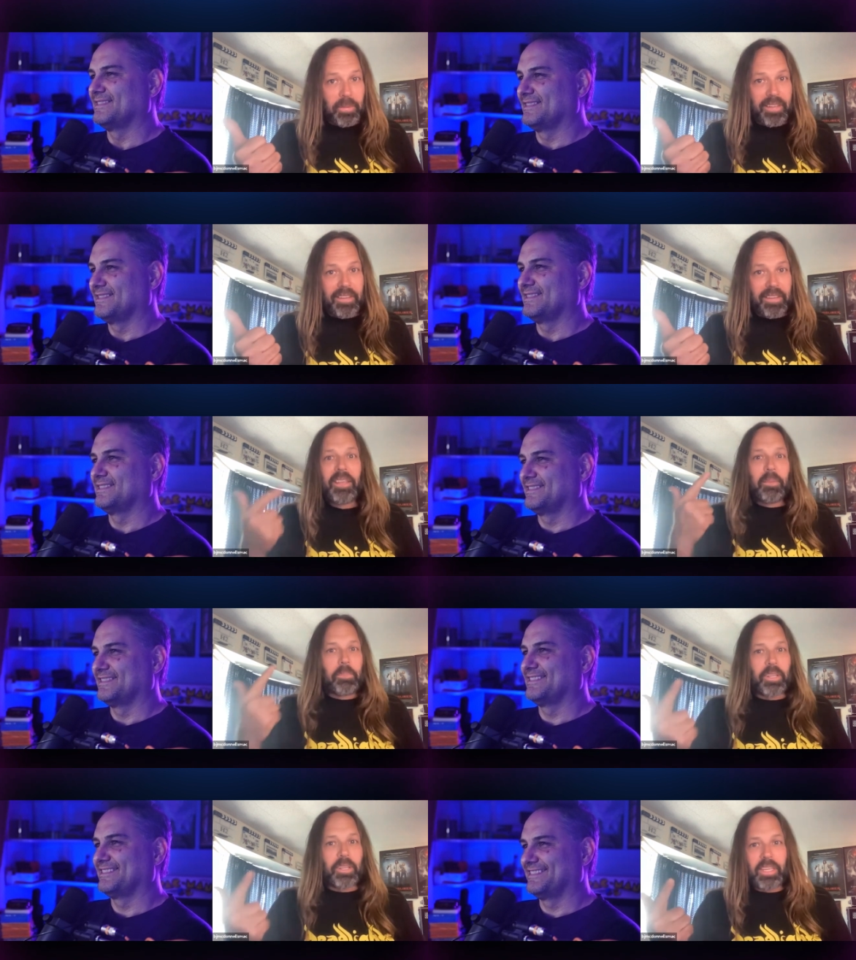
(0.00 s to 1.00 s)
Speaker 1: a little
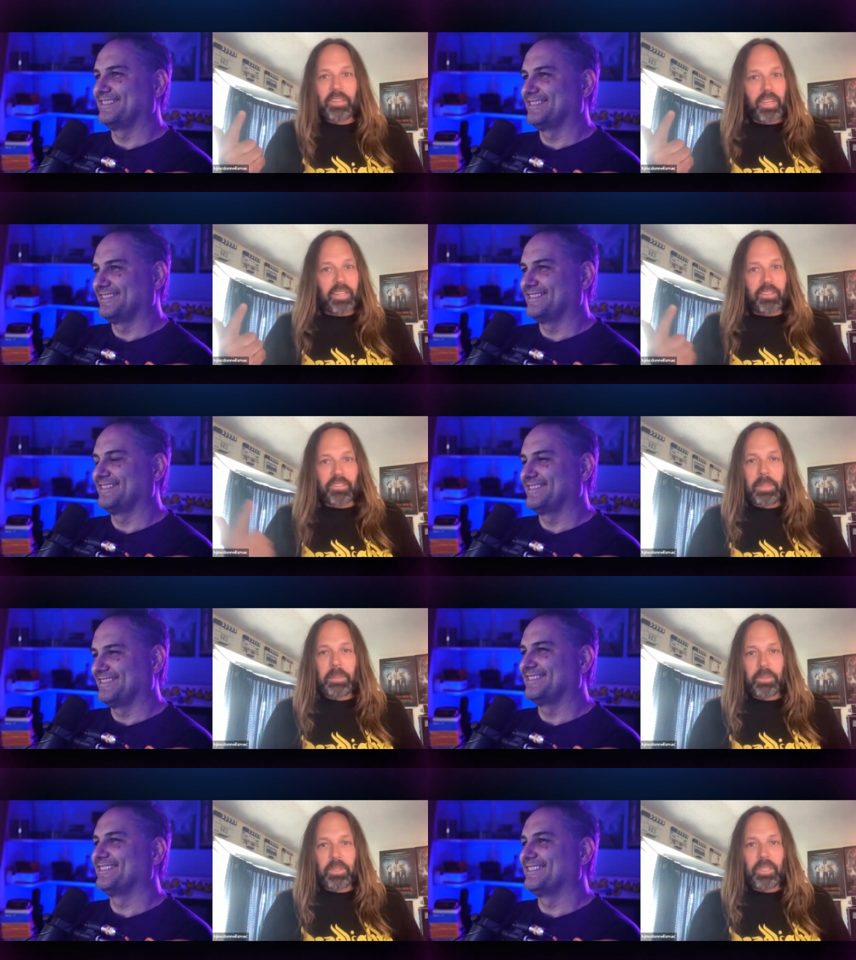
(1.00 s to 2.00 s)
bit, but it's it's
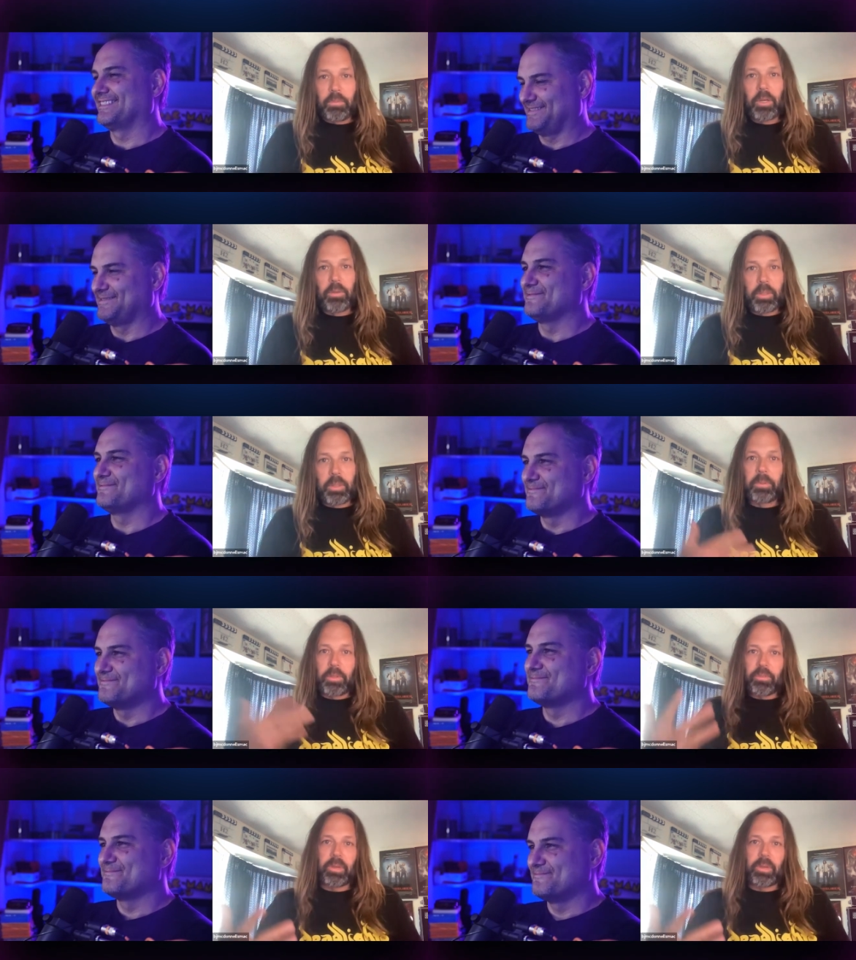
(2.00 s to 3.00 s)
honestly the people that you know
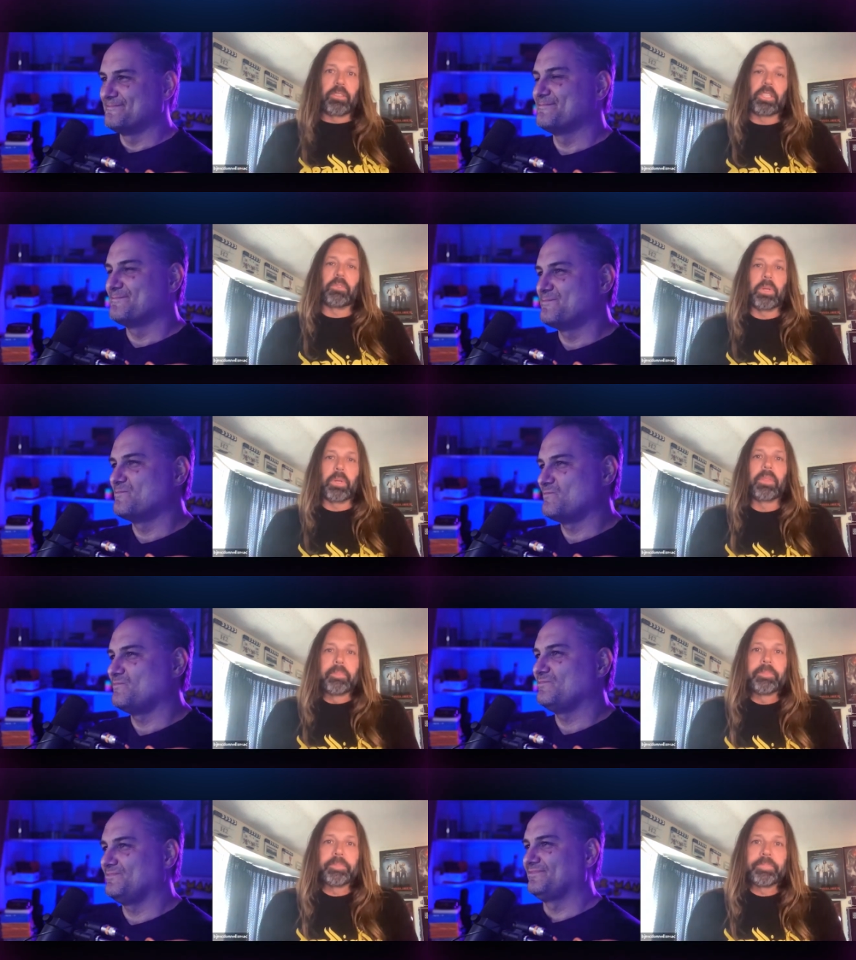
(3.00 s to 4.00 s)
and the people you surround
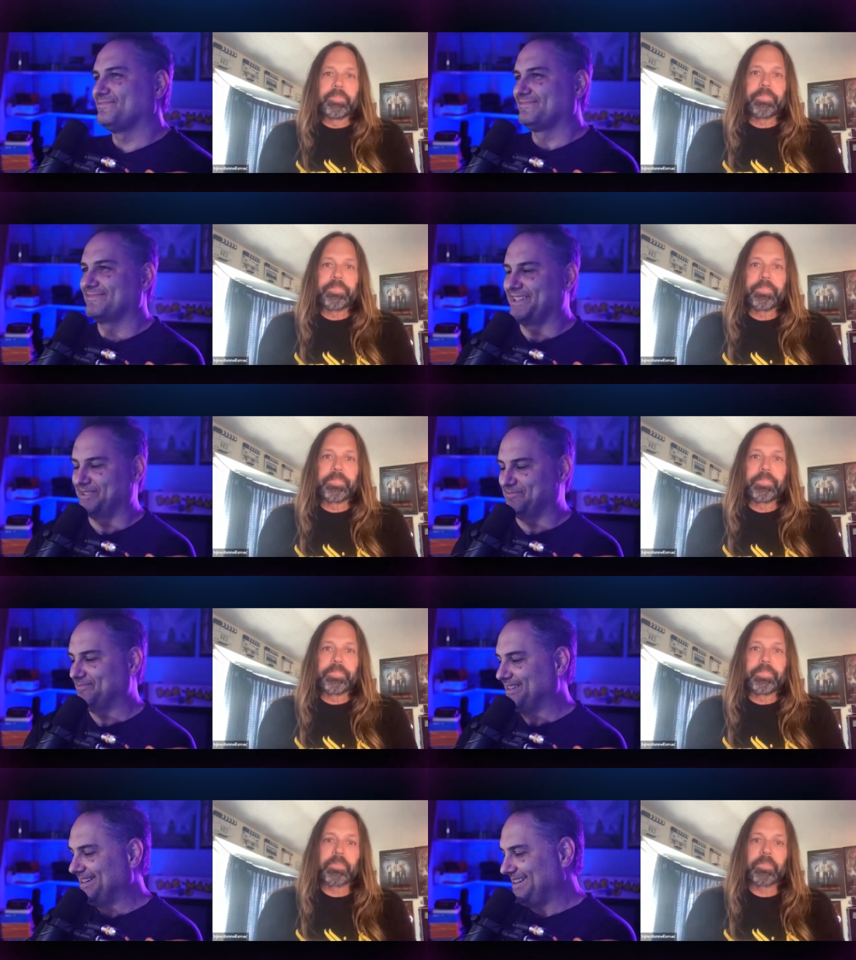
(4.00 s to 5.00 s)
yourself with.
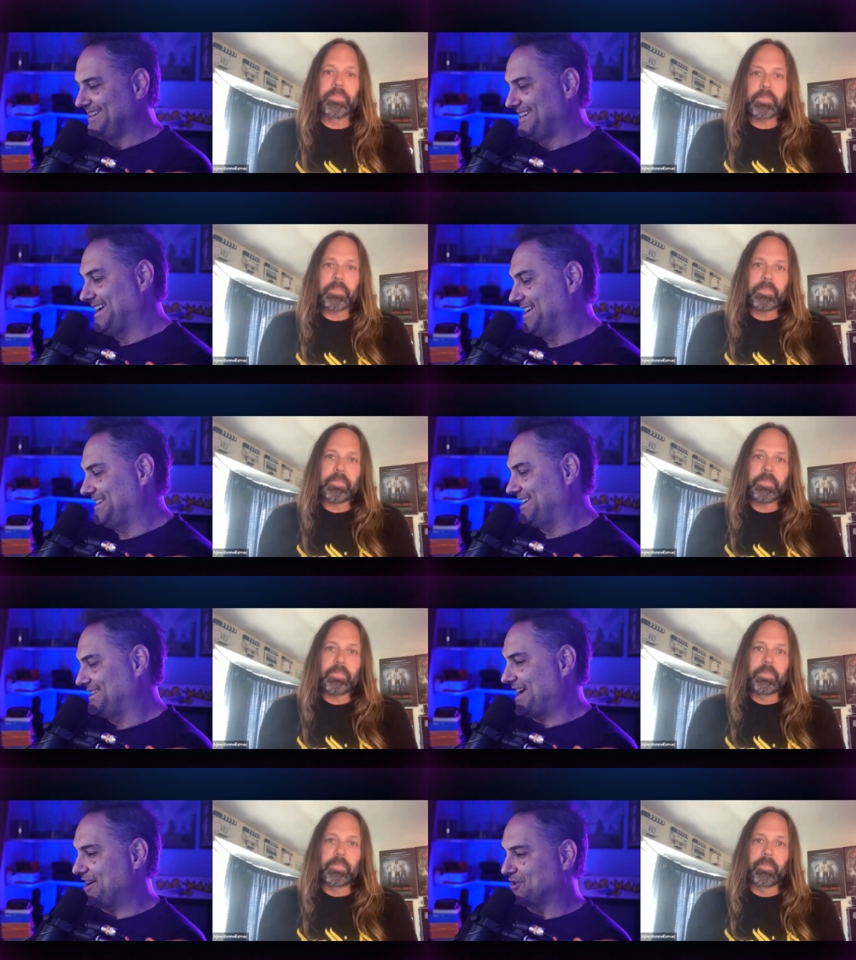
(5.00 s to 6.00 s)
Speaker 2: Yep, and
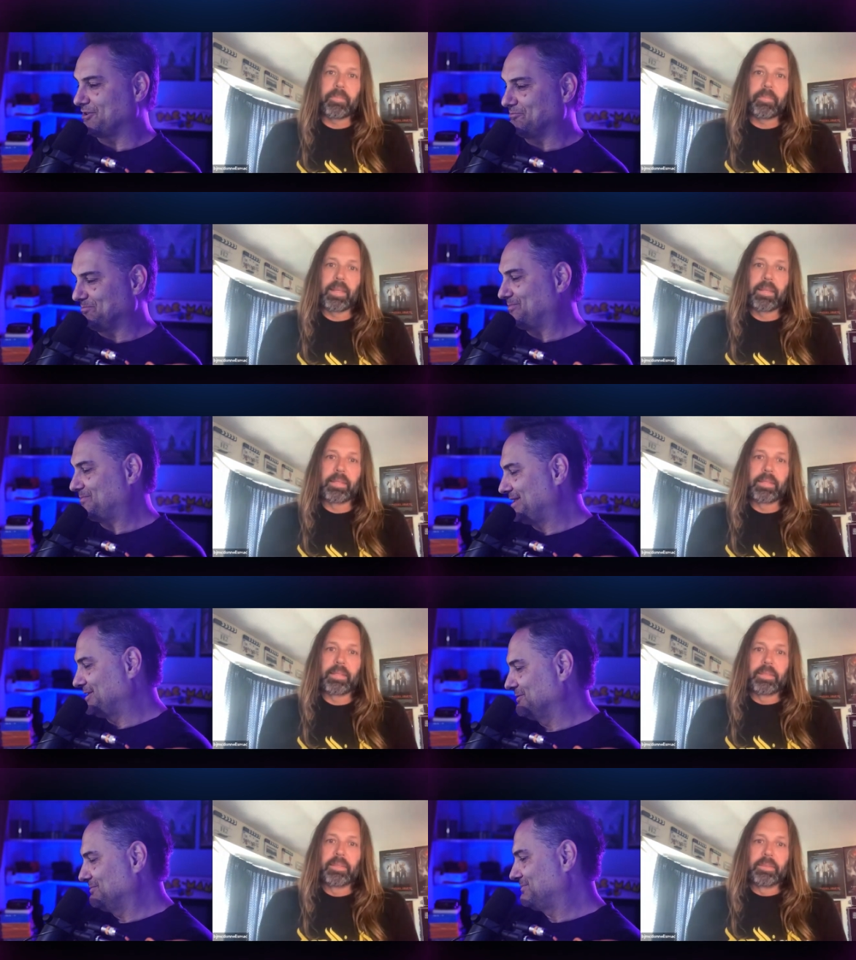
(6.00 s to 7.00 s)
and how you you
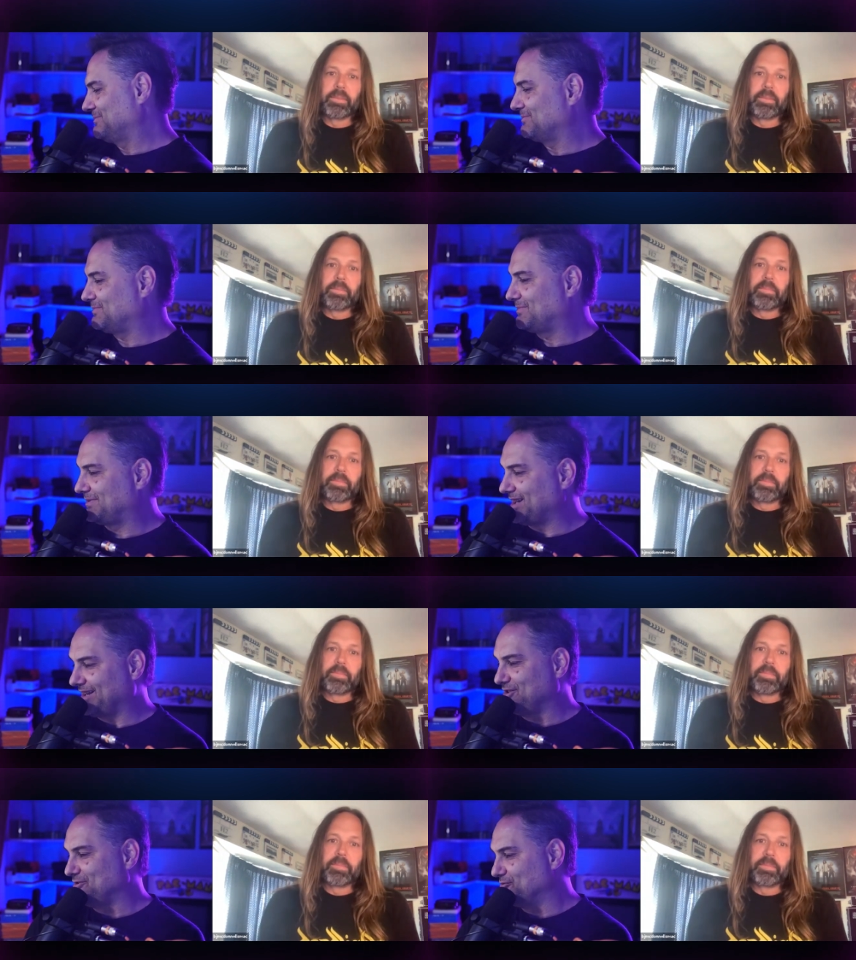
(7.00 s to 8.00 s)
know how
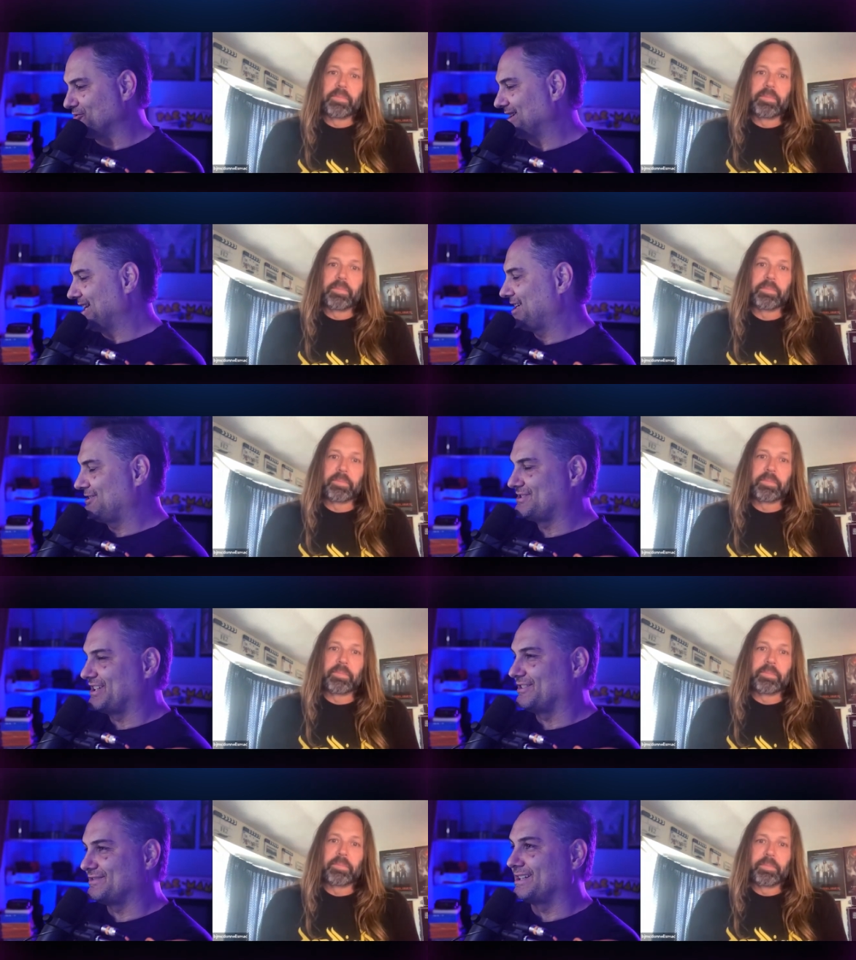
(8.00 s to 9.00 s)
you relate
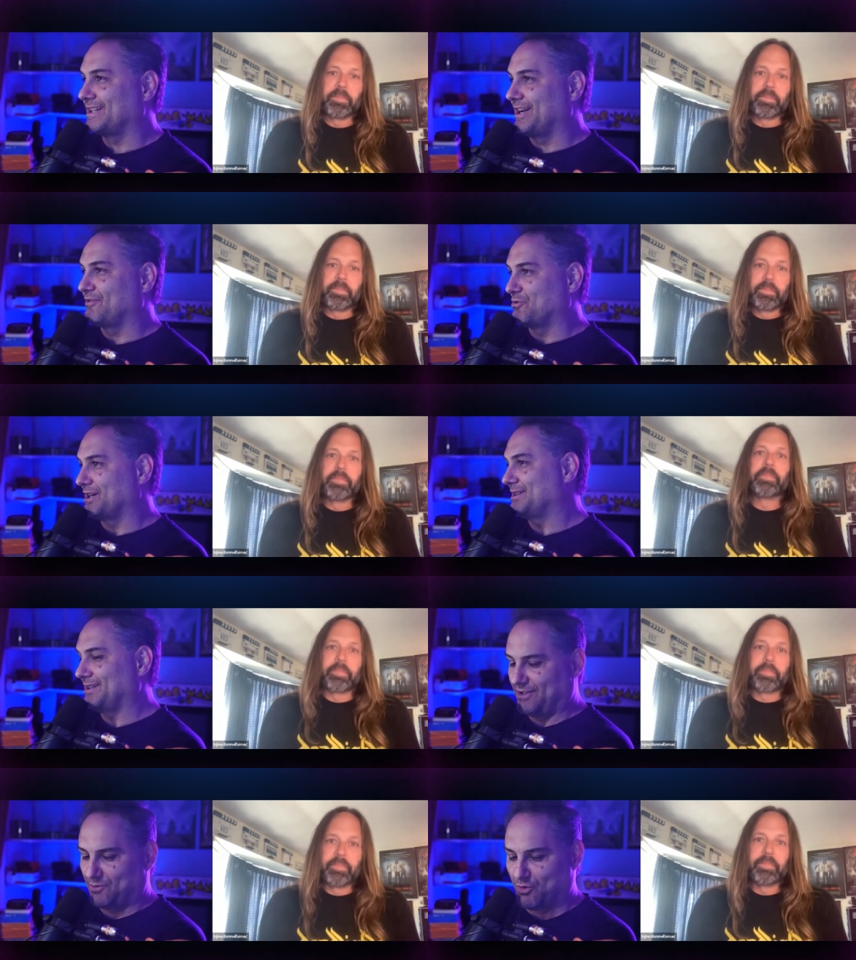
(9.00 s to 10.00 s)
yourselves to everyone
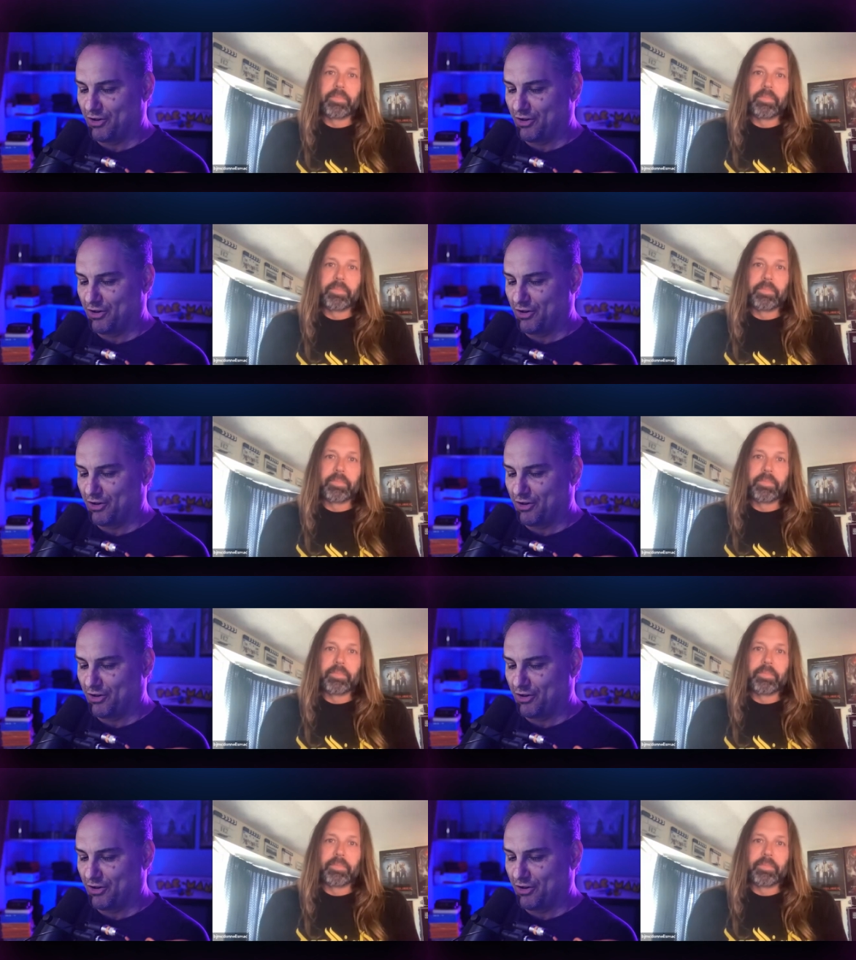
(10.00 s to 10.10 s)
and your work